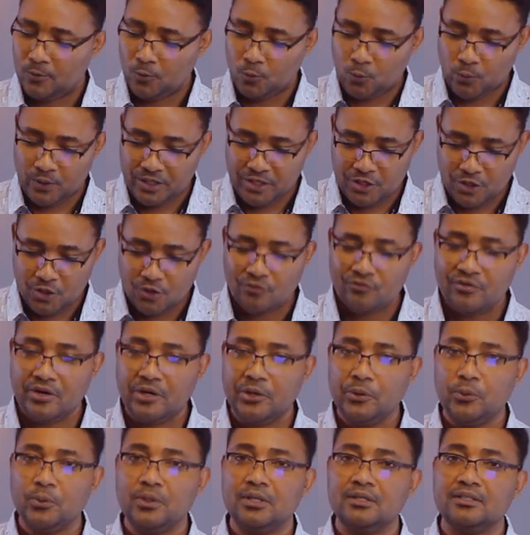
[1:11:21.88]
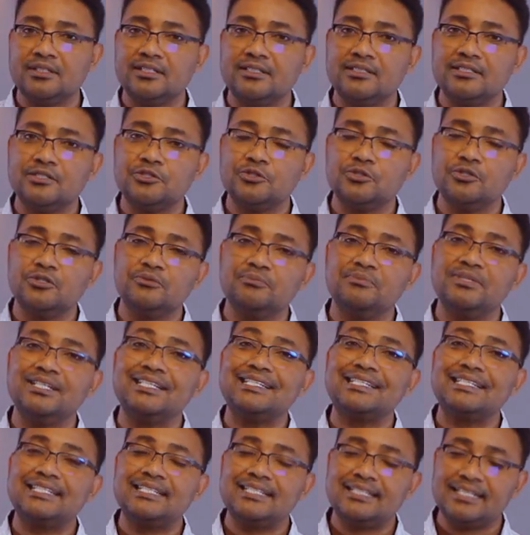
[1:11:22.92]
We know very well that there's going to be
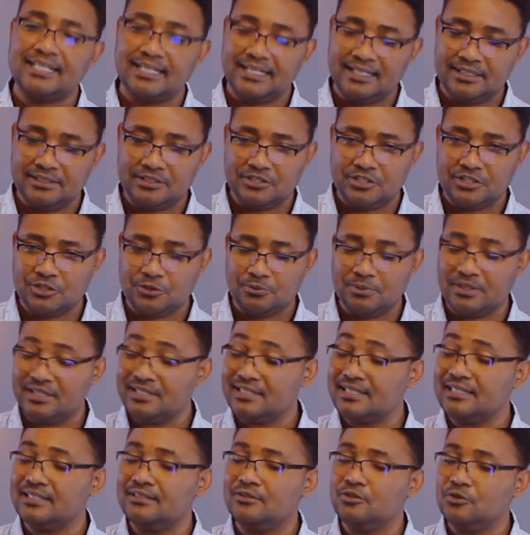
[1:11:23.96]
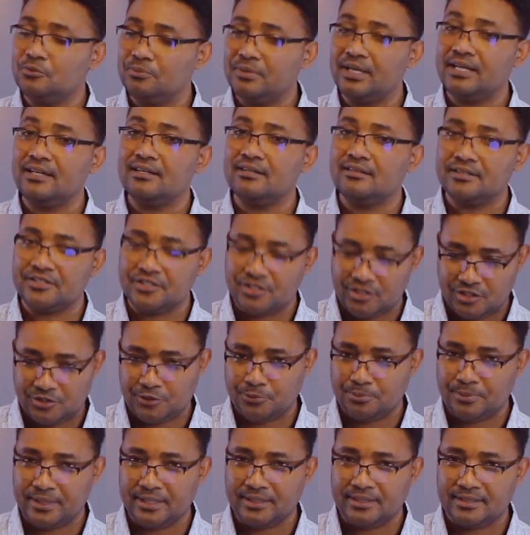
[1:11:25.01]
a second judgment. There's going to be another
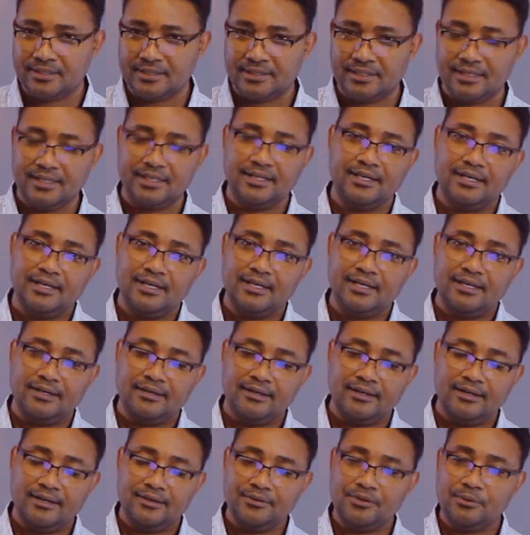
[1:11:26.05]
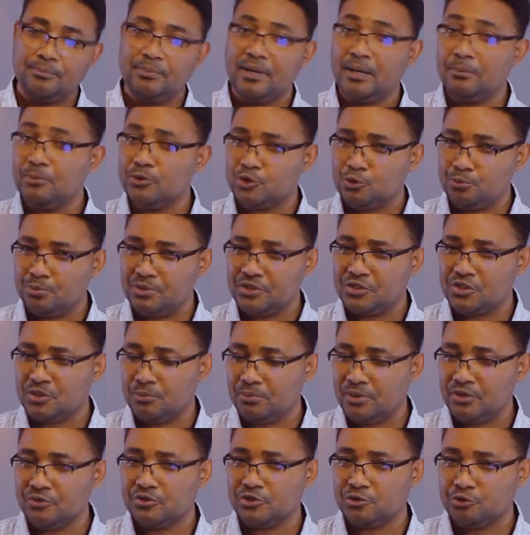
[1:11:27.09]
judgment. The Bible speaks
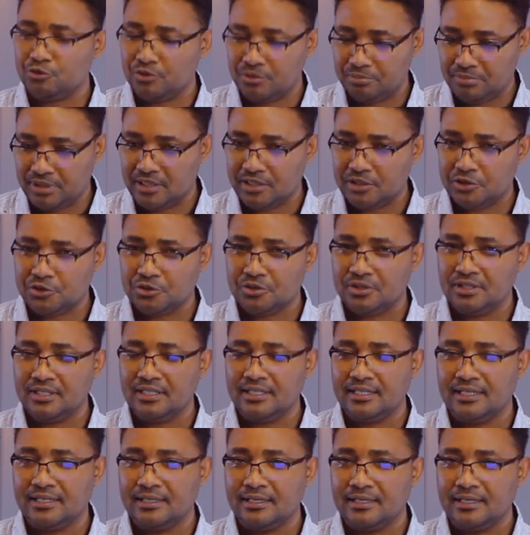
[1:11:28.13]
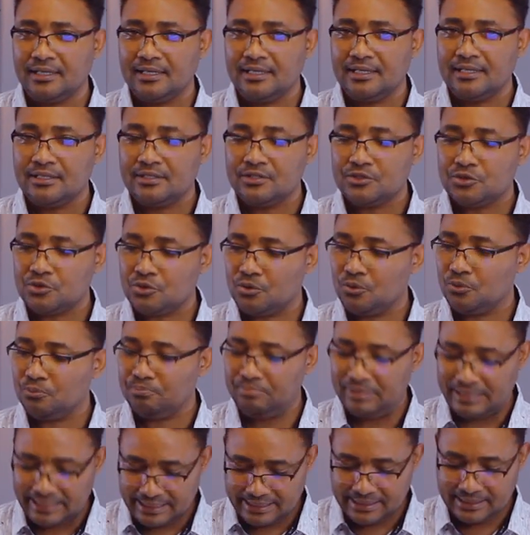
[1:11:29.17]
about the tribulation. So
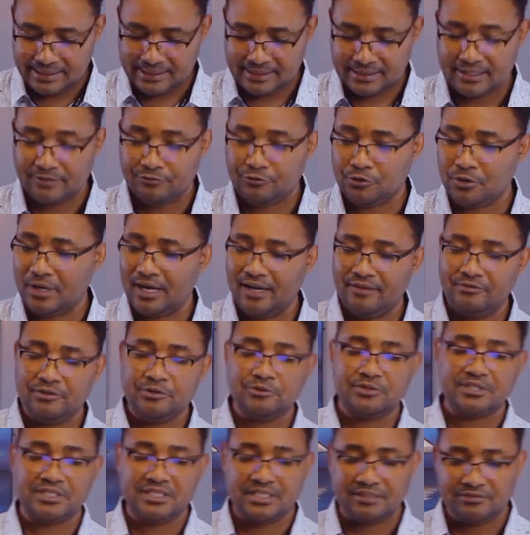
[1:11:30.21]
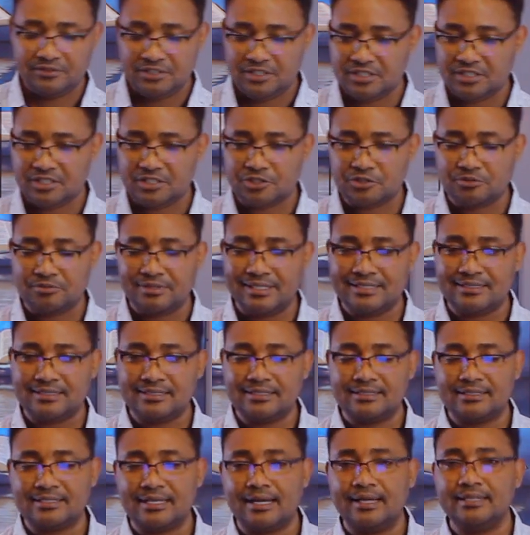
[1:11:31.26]
please, if you haven't received Jesus Christ,
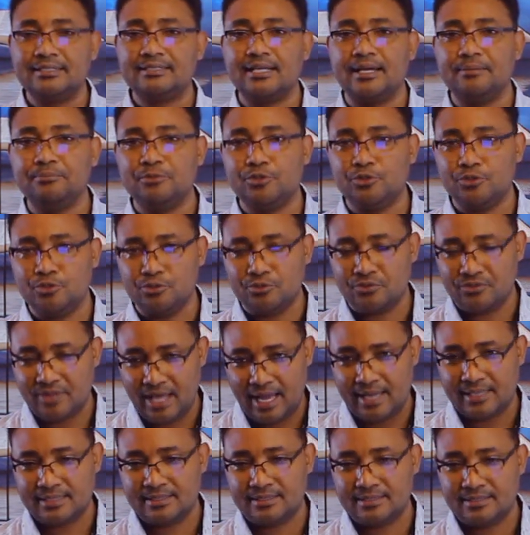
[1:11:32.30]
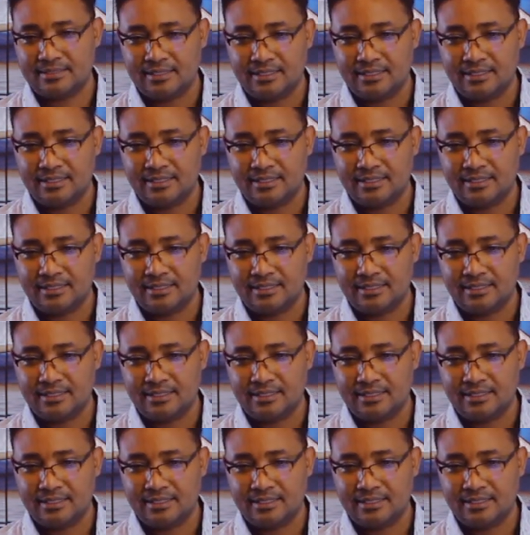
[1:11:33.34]
it's high time you do that.